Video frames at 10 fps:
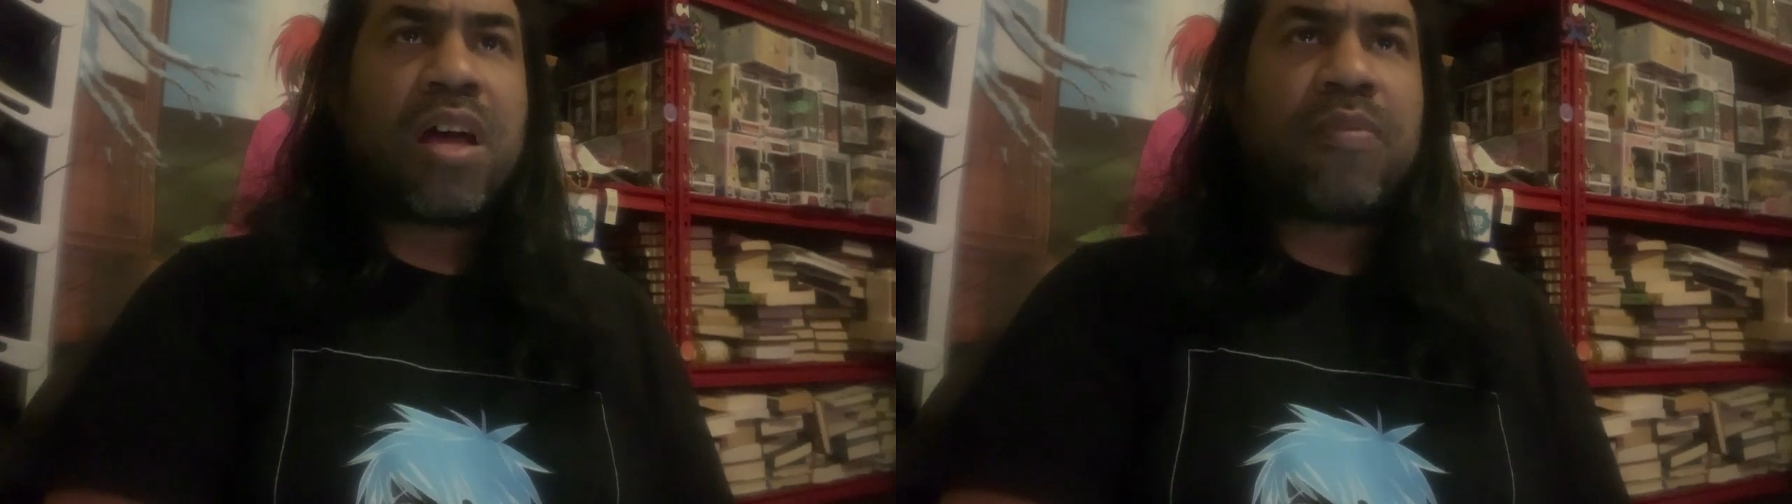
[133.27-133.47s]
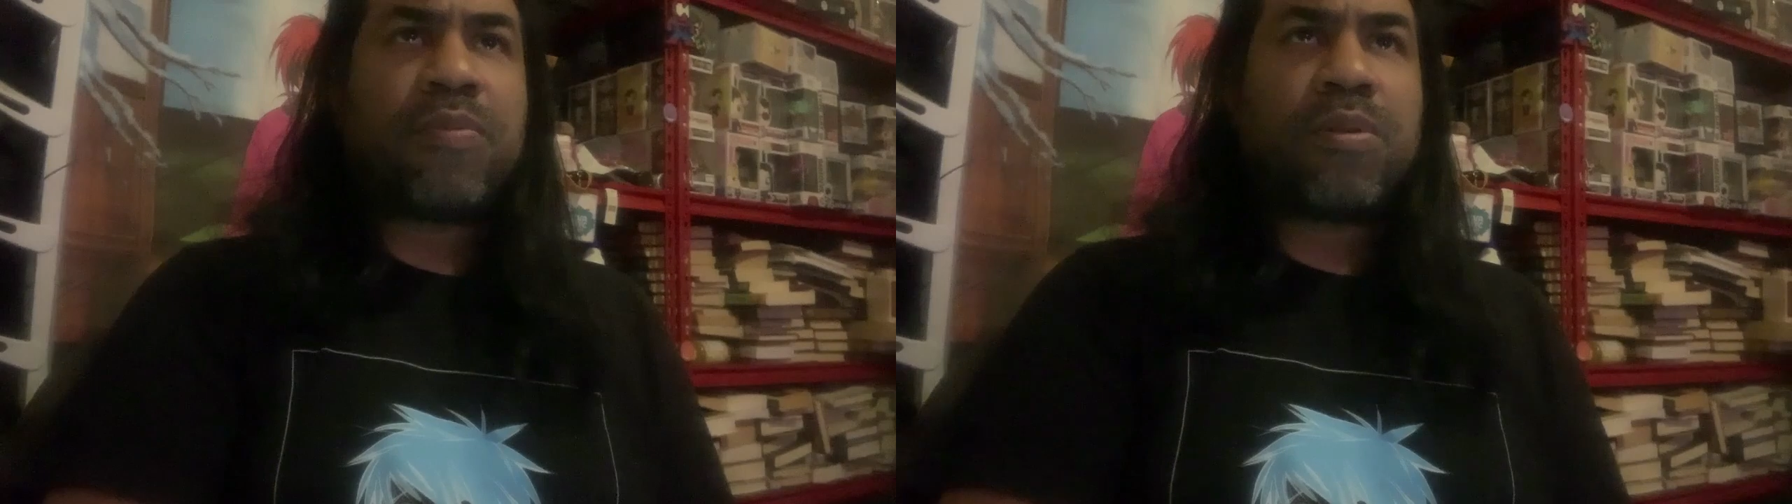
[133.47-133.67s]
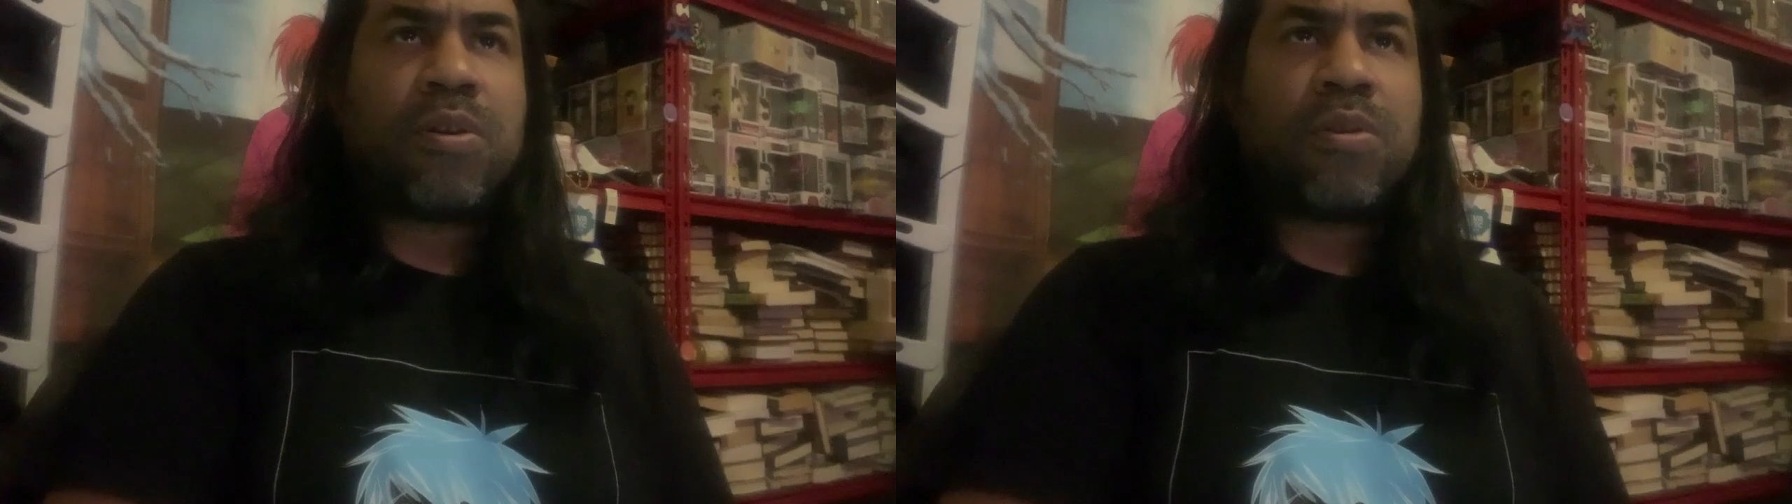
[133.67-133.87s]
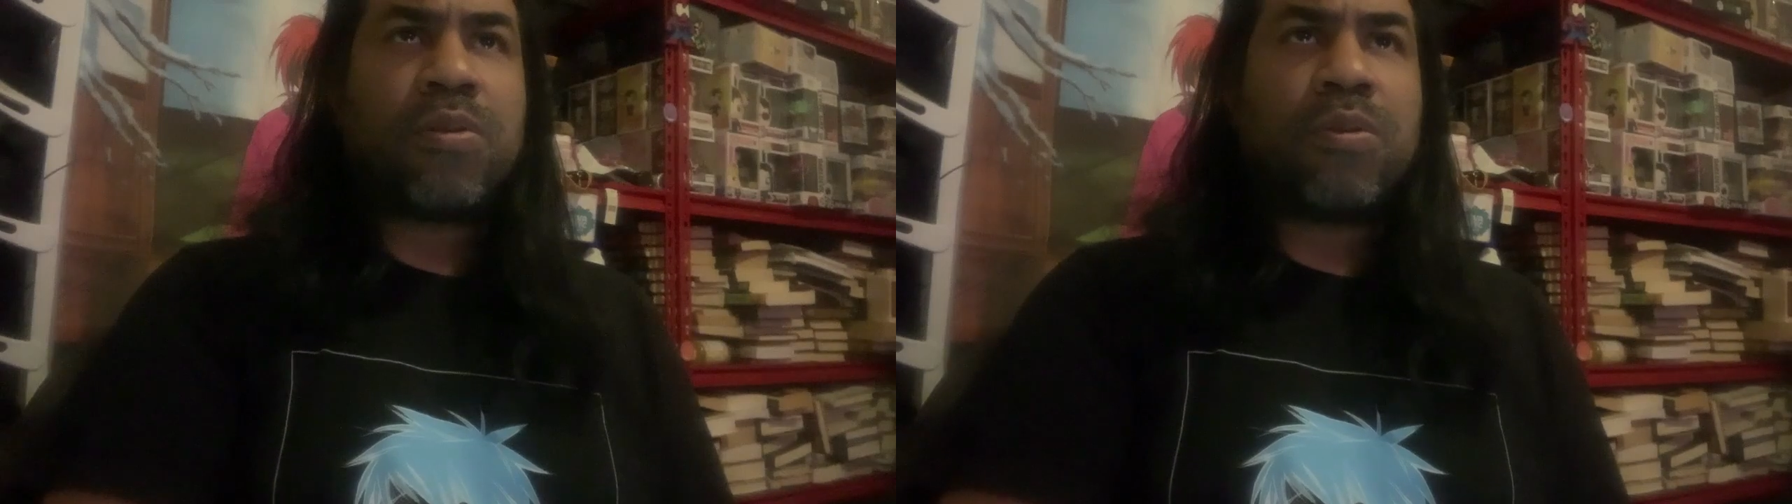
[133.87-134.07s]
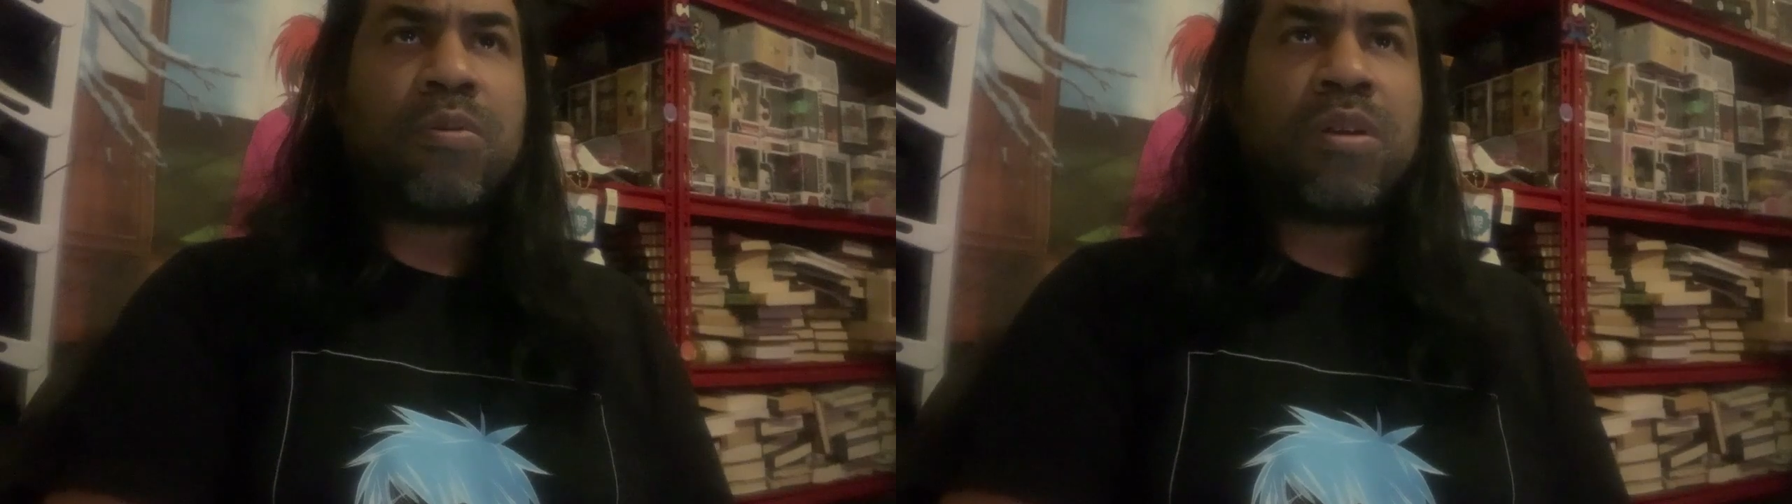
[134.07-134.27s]
after
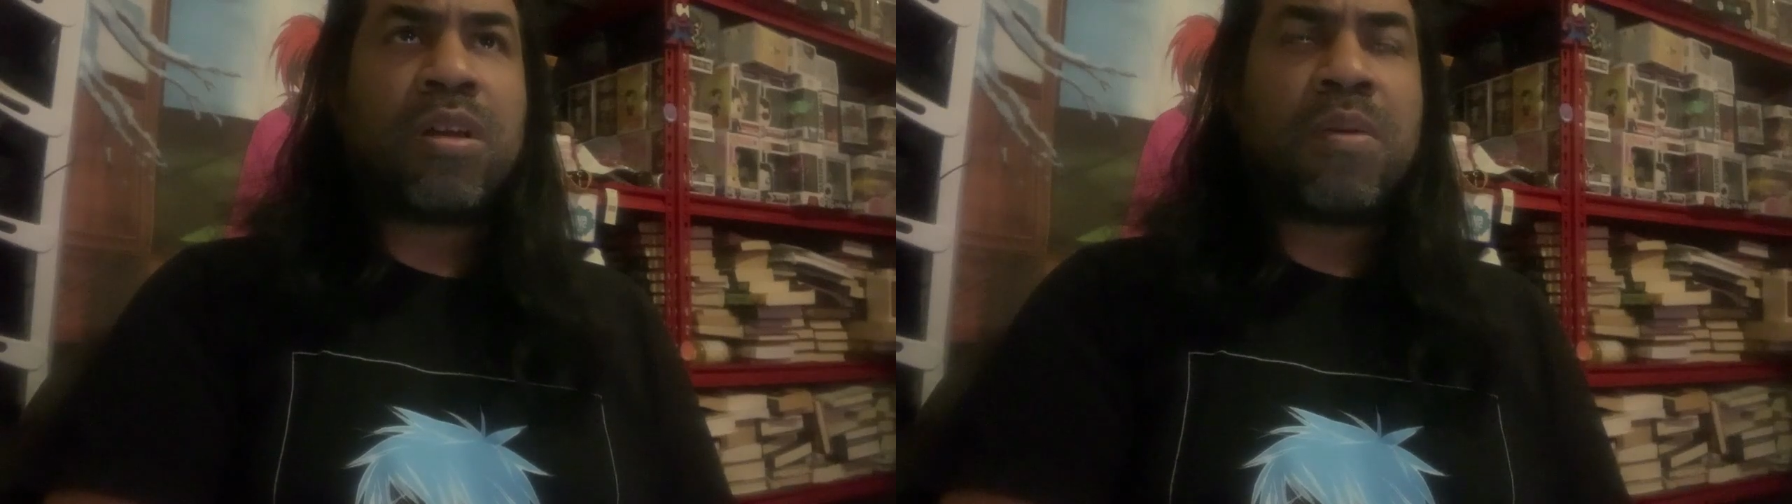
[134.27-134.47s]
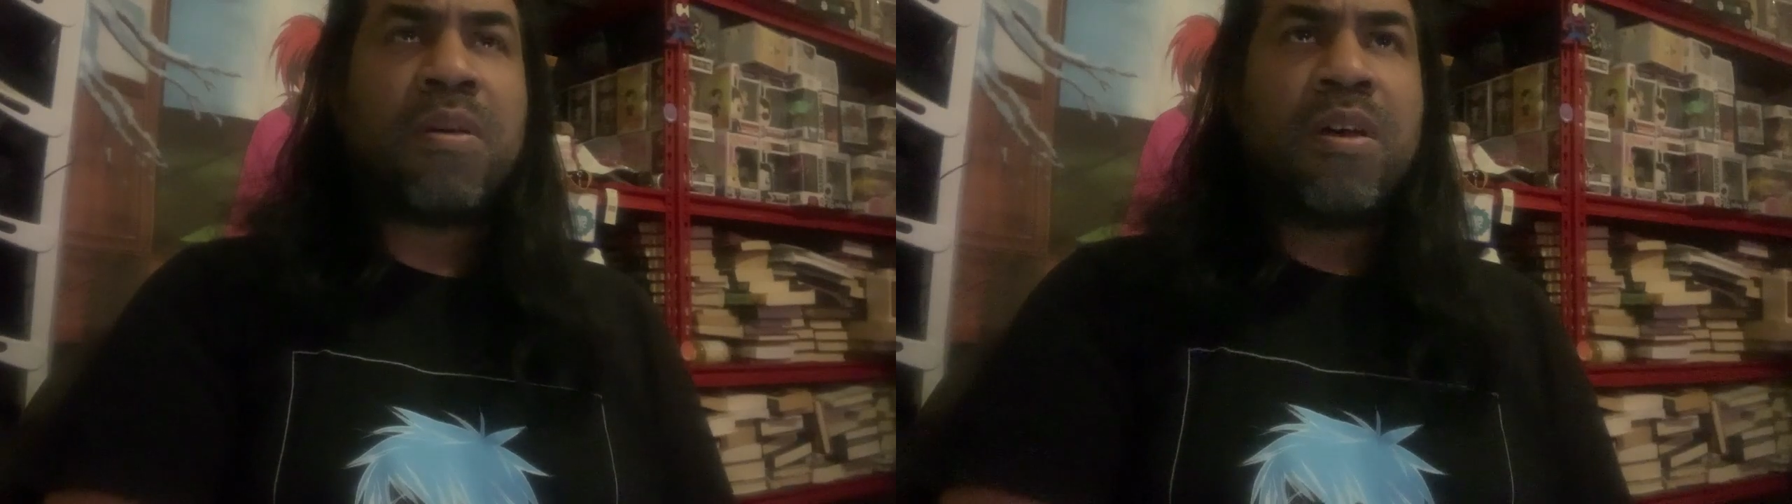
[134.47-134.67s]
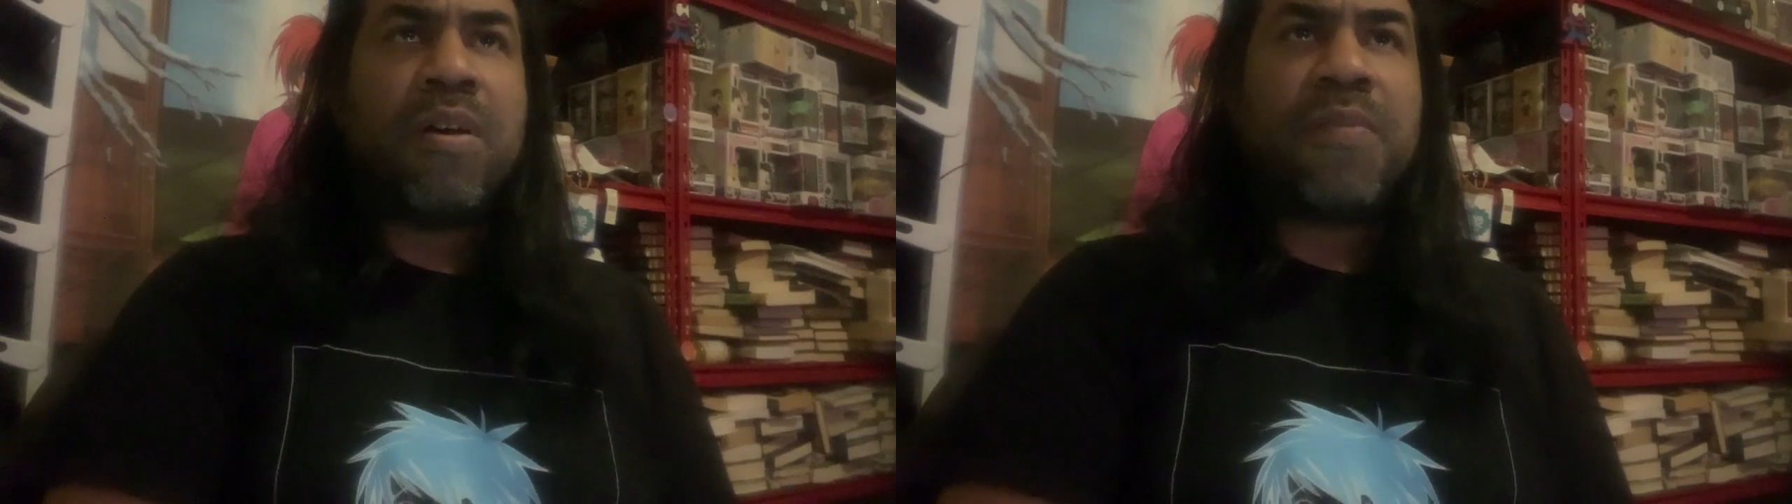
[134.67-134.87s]
doing